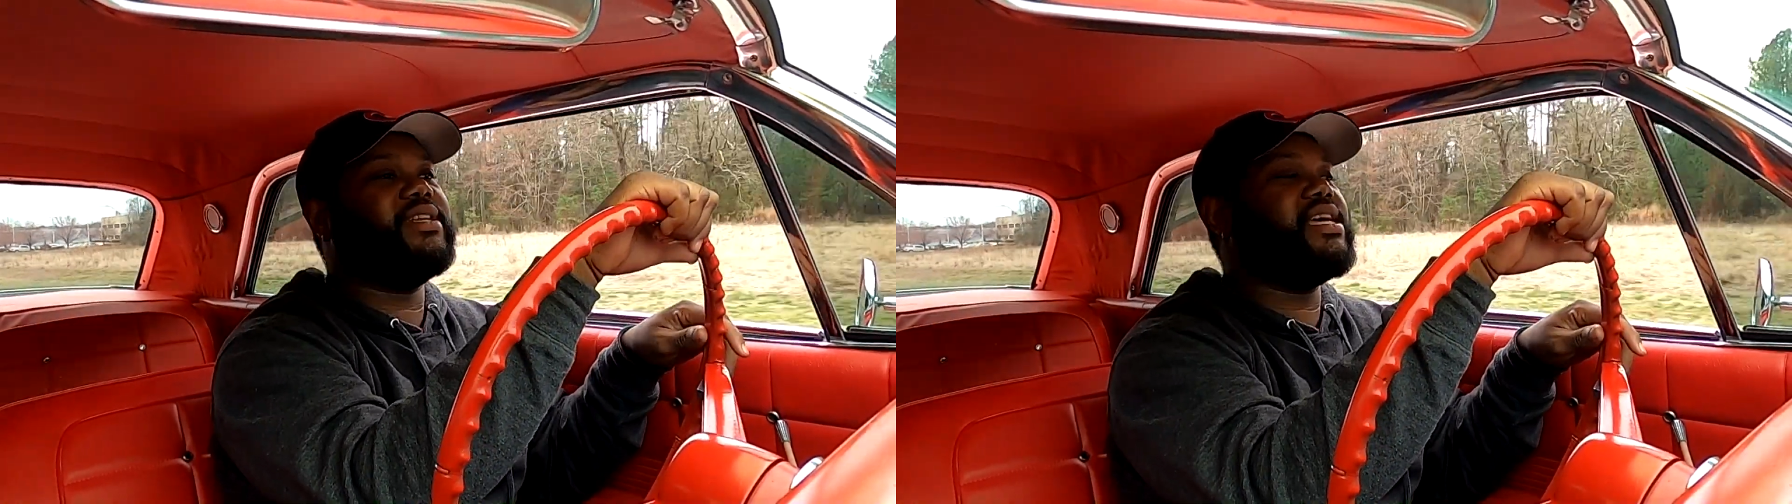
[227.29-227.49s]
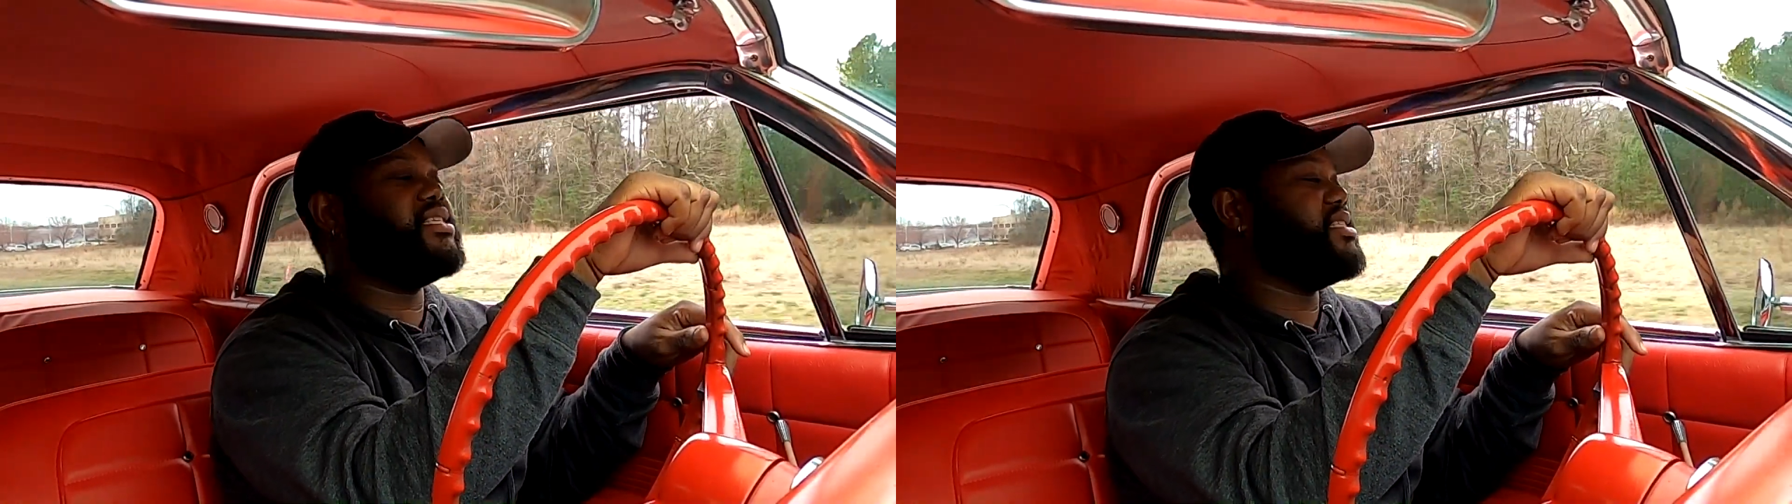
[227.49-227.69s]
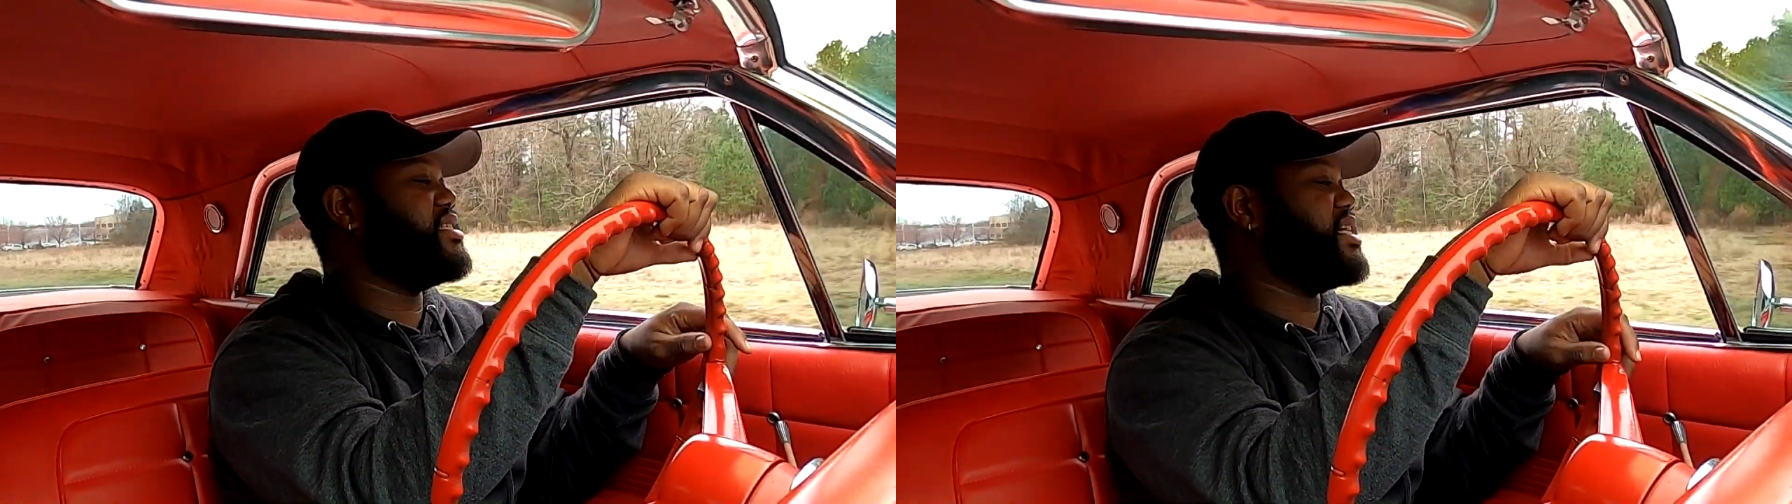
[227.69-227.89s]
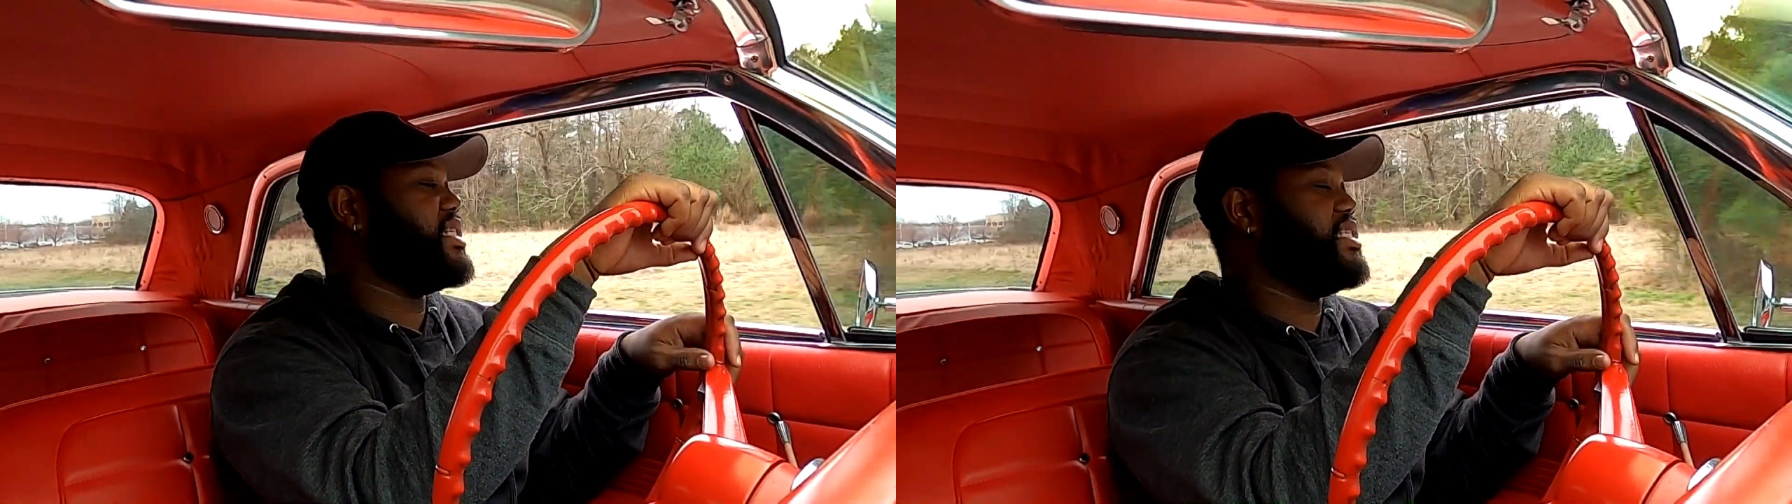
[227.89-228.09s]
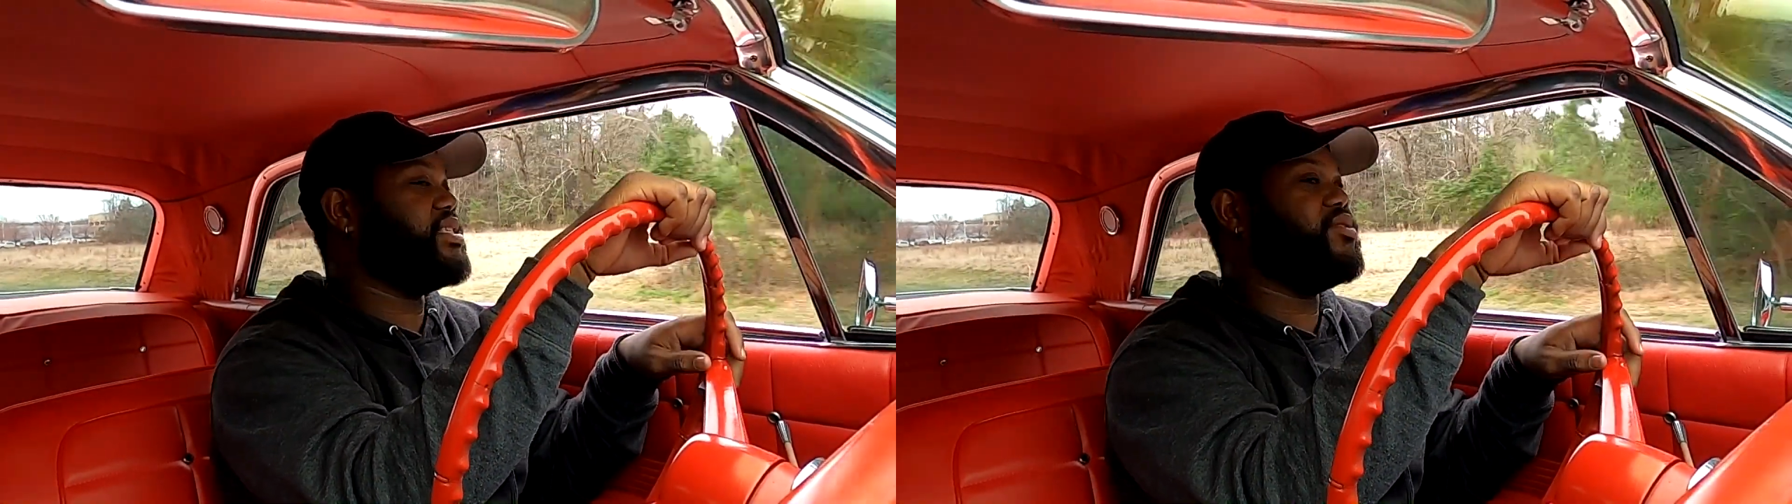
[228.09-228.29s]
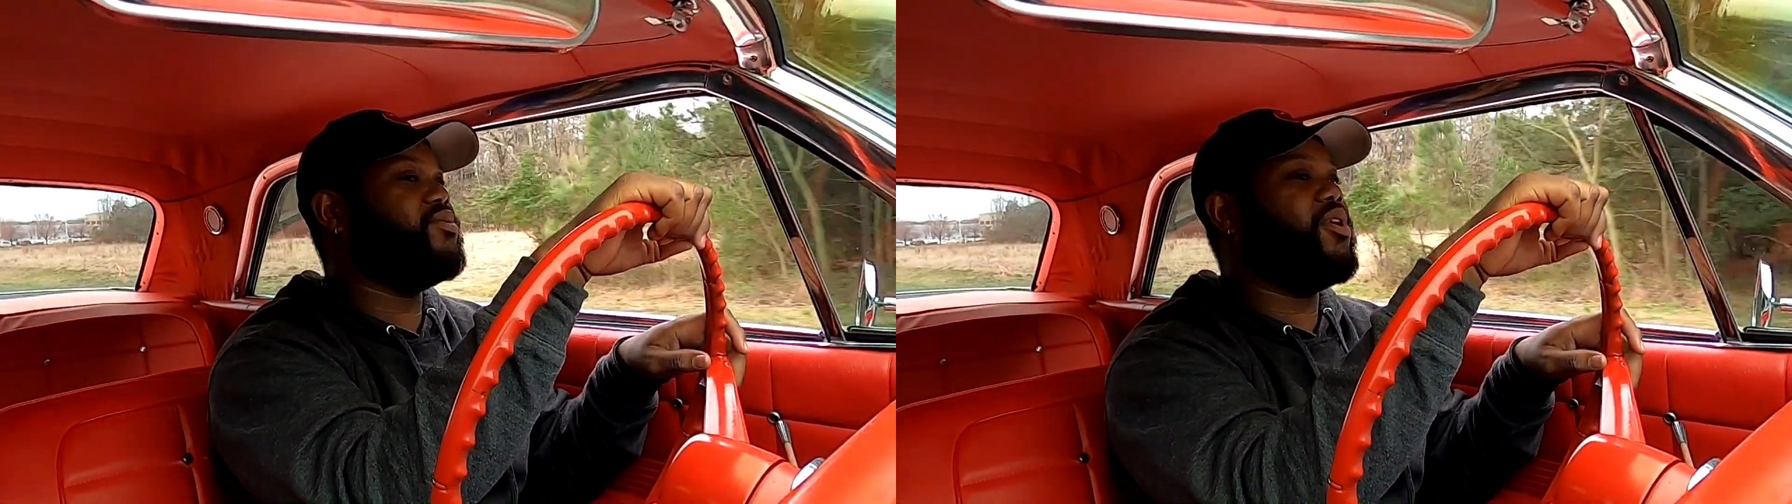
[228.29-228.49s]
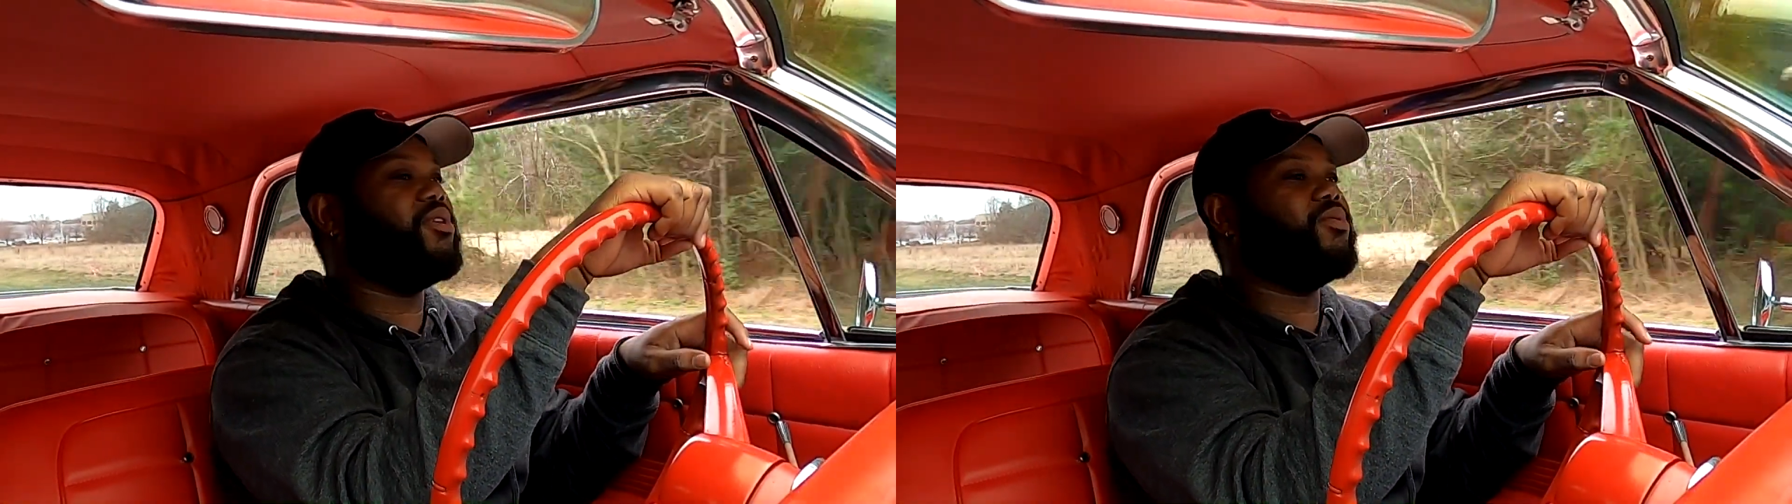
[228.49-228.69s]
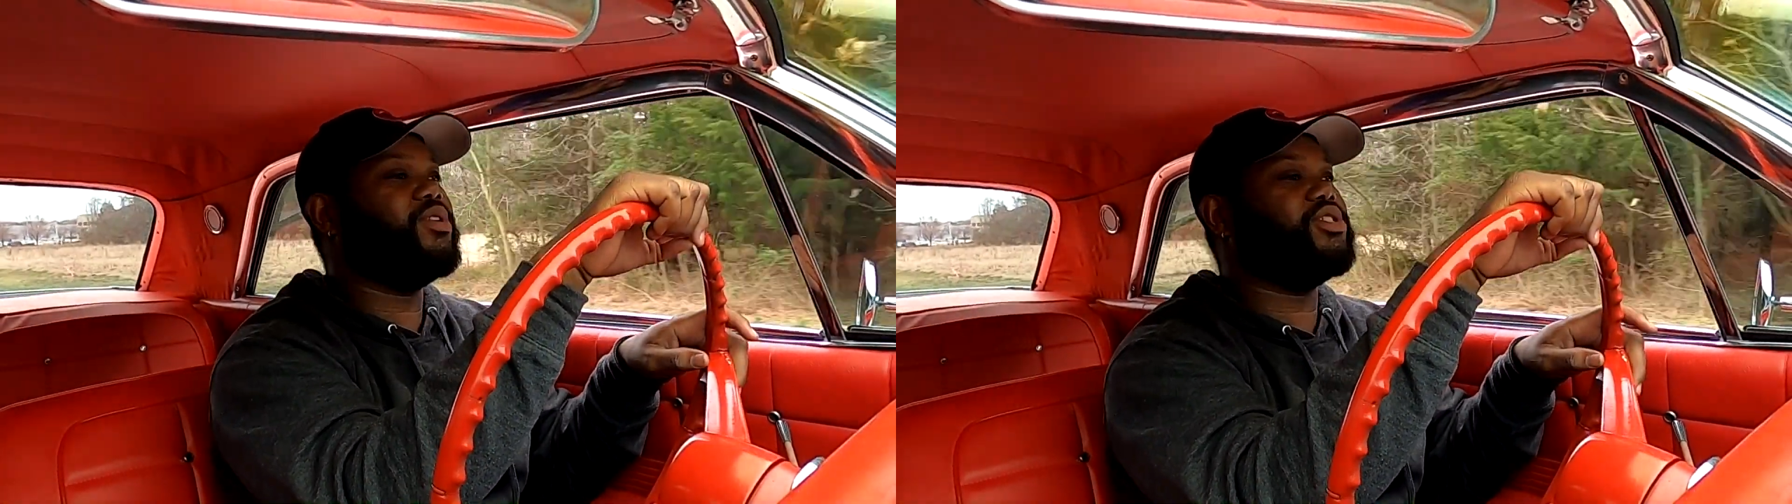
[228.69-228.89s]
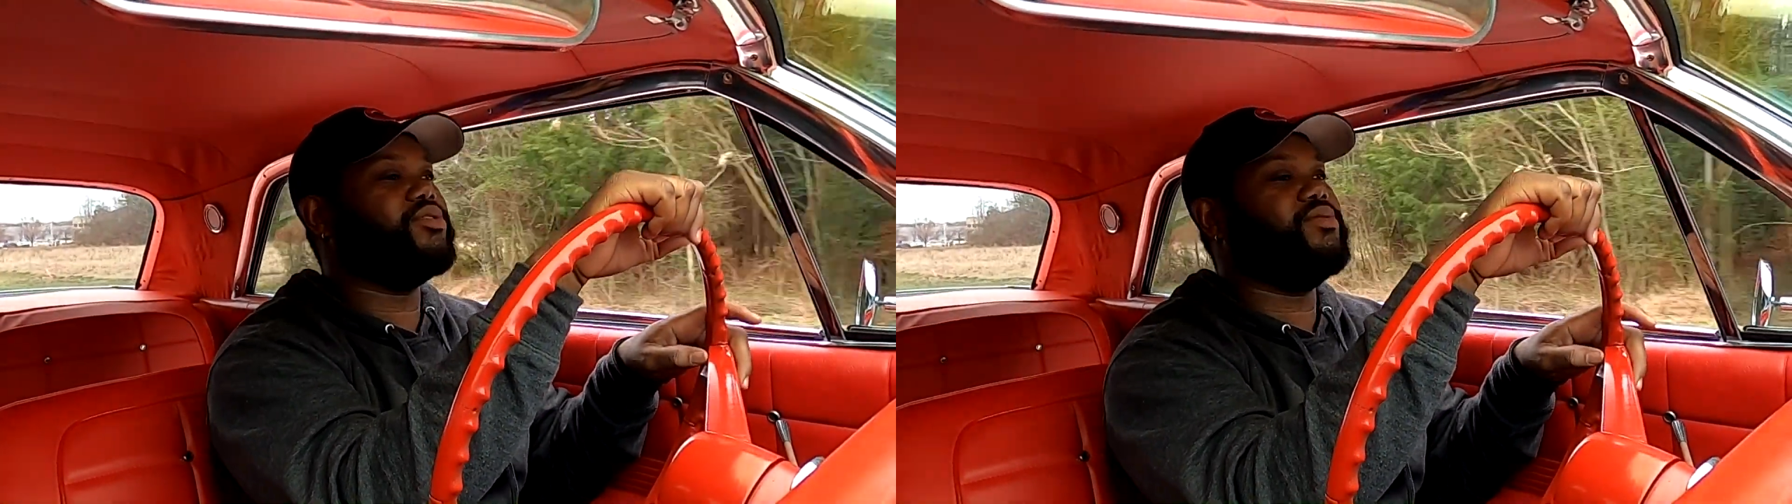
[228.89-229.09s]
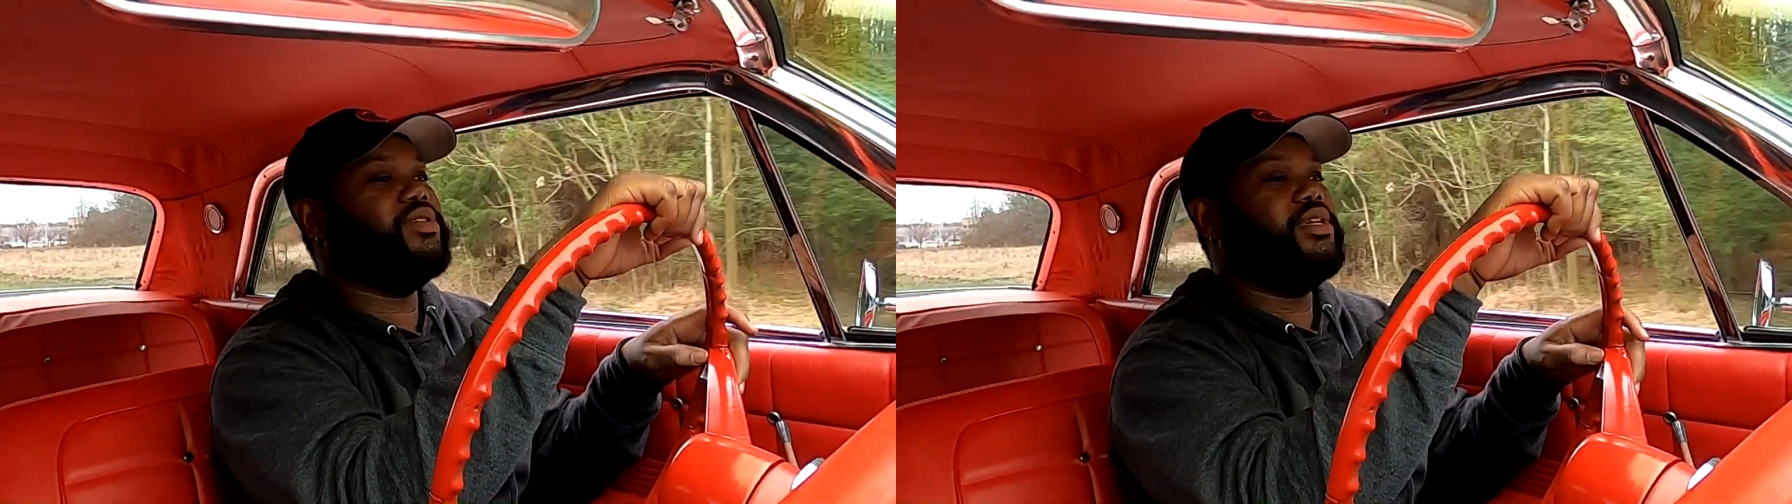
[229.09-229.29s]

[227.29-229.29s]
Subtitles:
1962, all original.